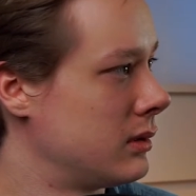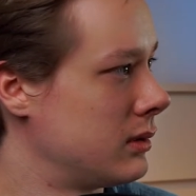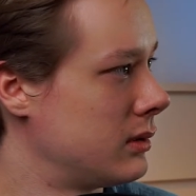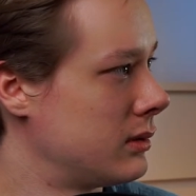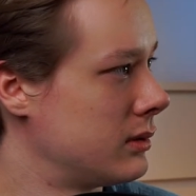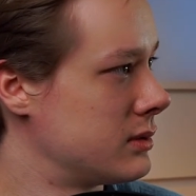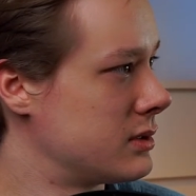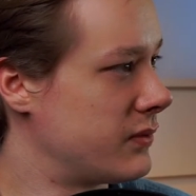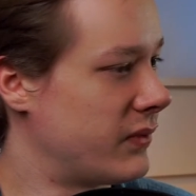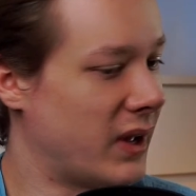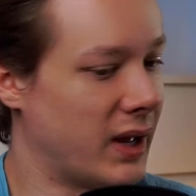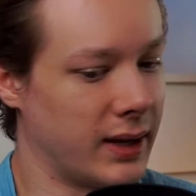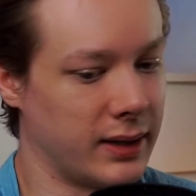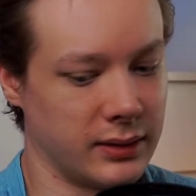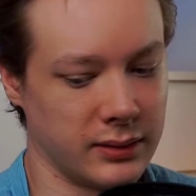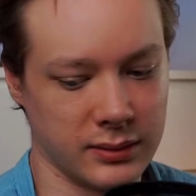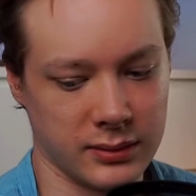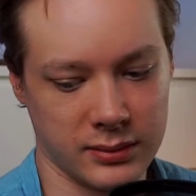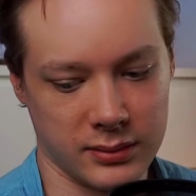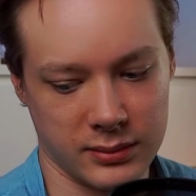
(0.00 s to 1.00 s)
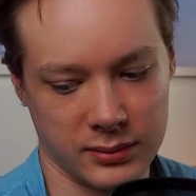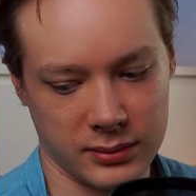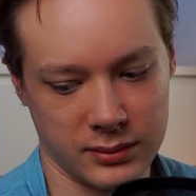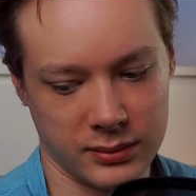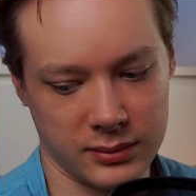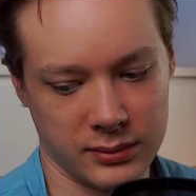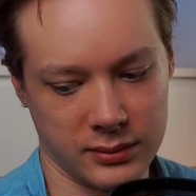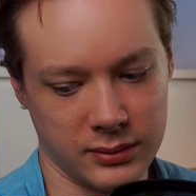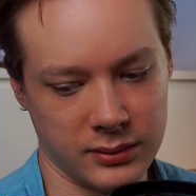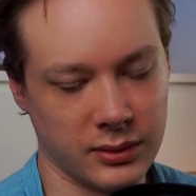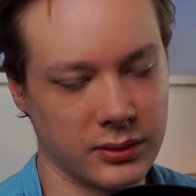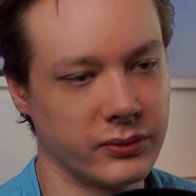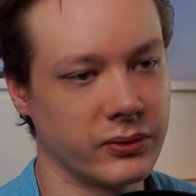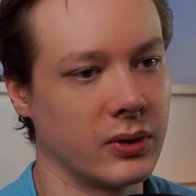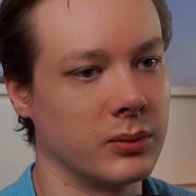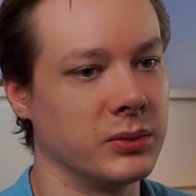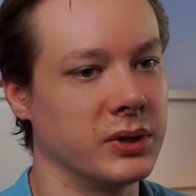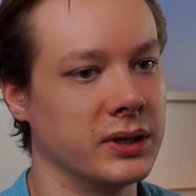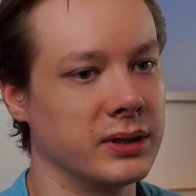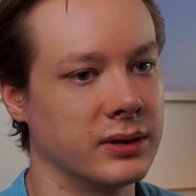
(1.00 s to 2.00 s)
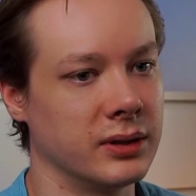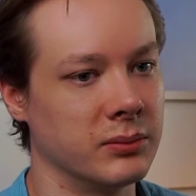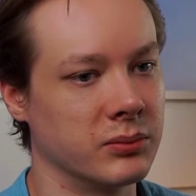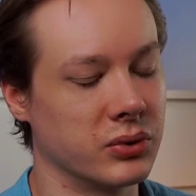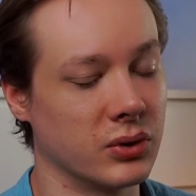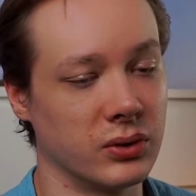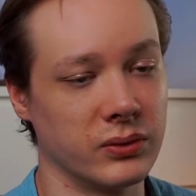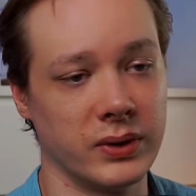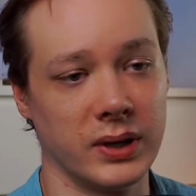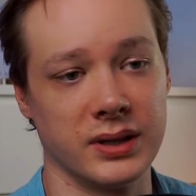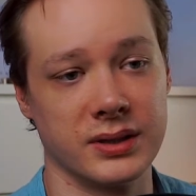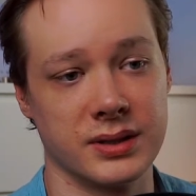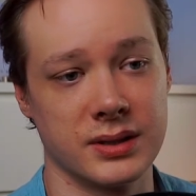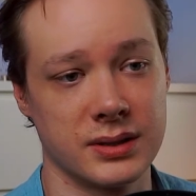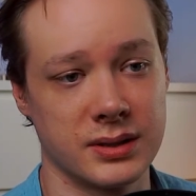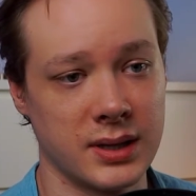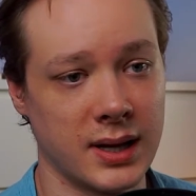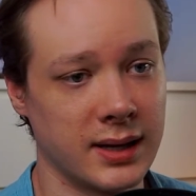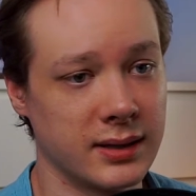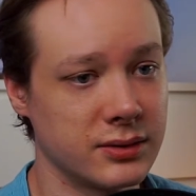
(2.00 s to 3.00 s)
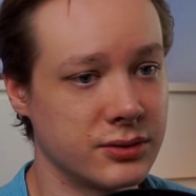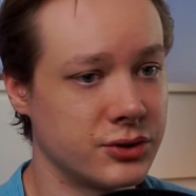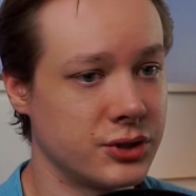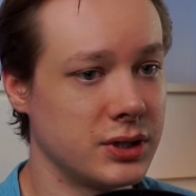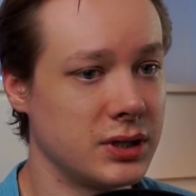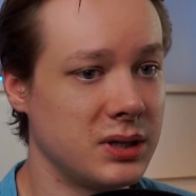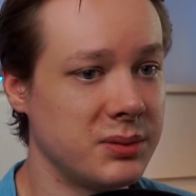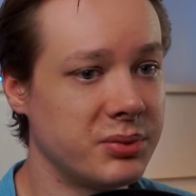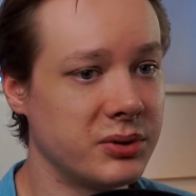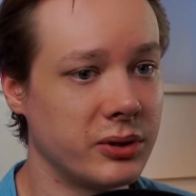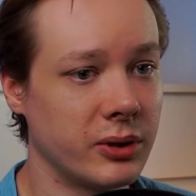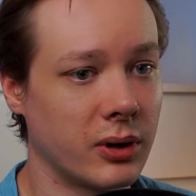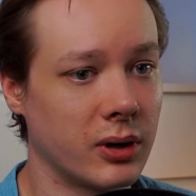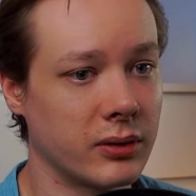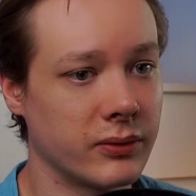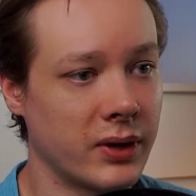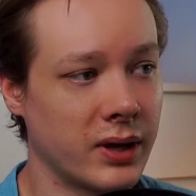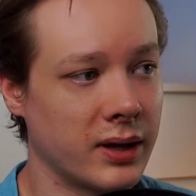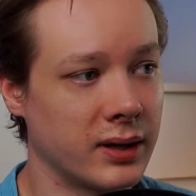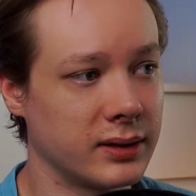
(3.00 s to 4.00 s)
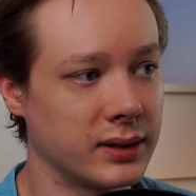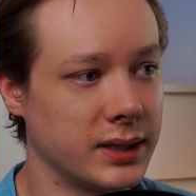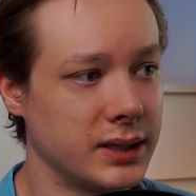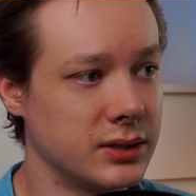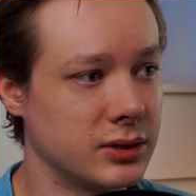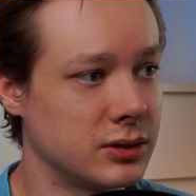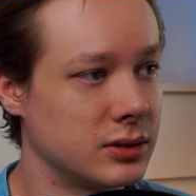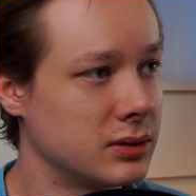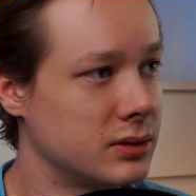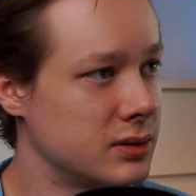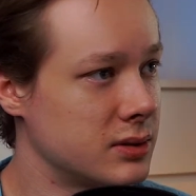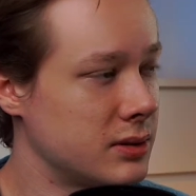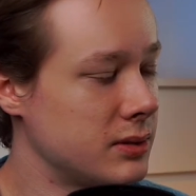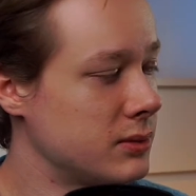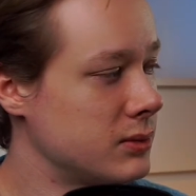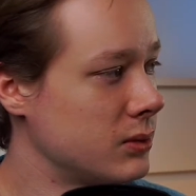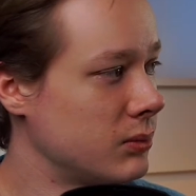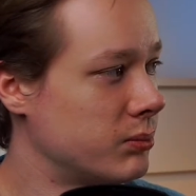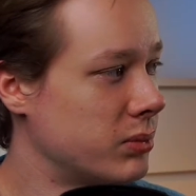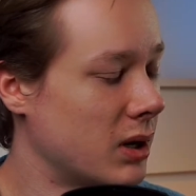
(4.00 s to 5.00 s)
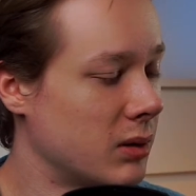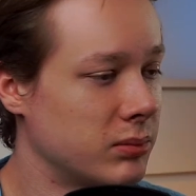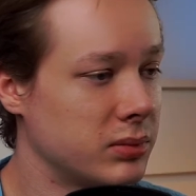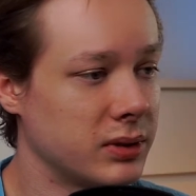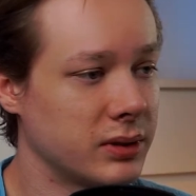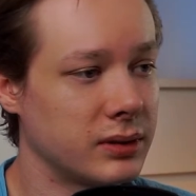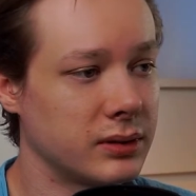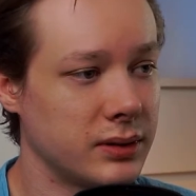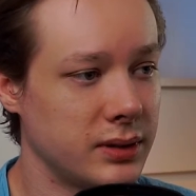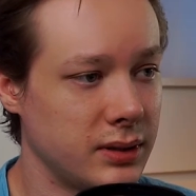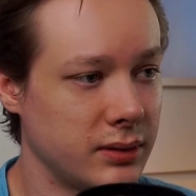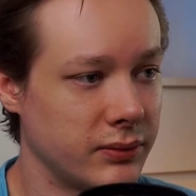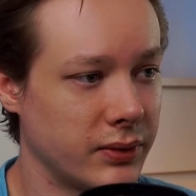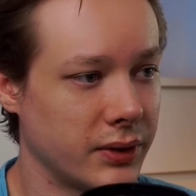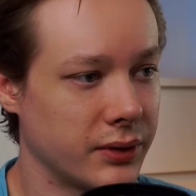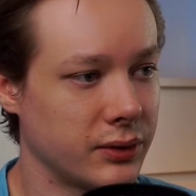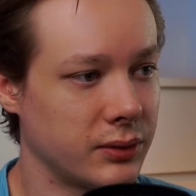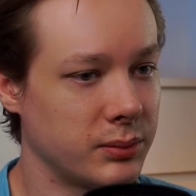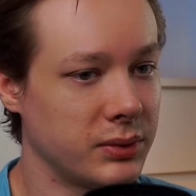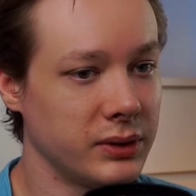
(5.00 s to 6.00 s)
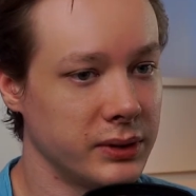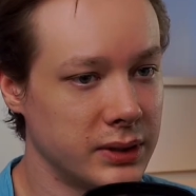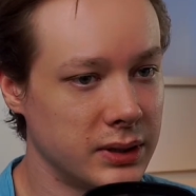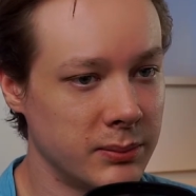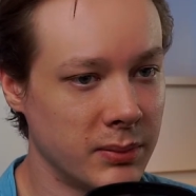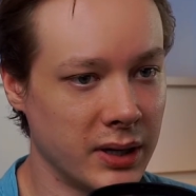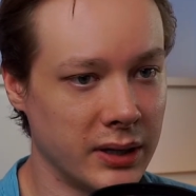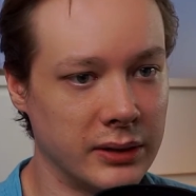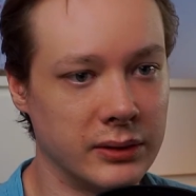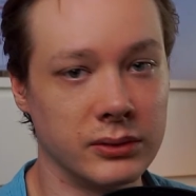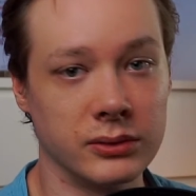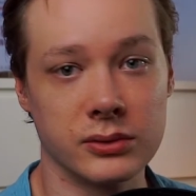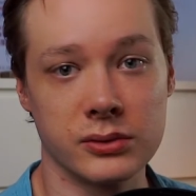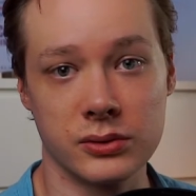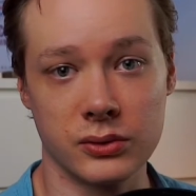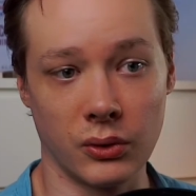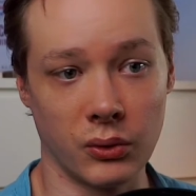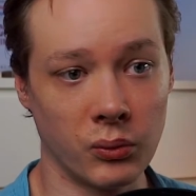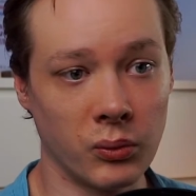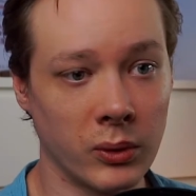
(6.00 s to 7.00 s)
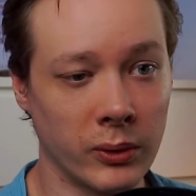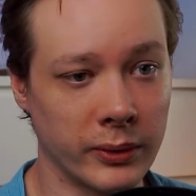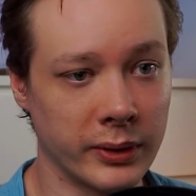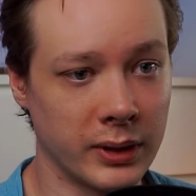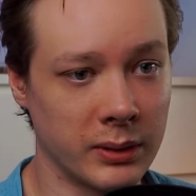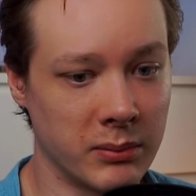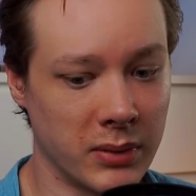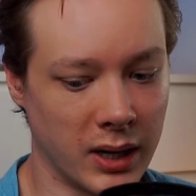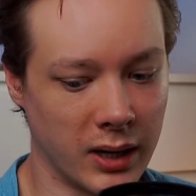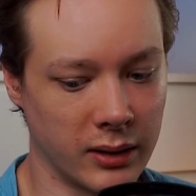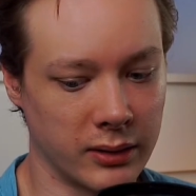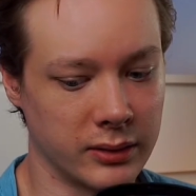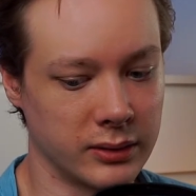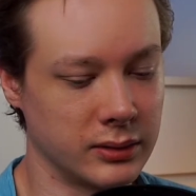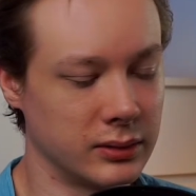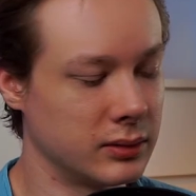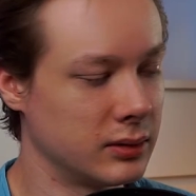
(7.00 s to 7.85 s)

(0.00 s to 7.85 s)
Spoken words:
It's fine. They're from LinkedIn profiles. It's not GDPR violations. These are publicly available emails. Don't worry about it.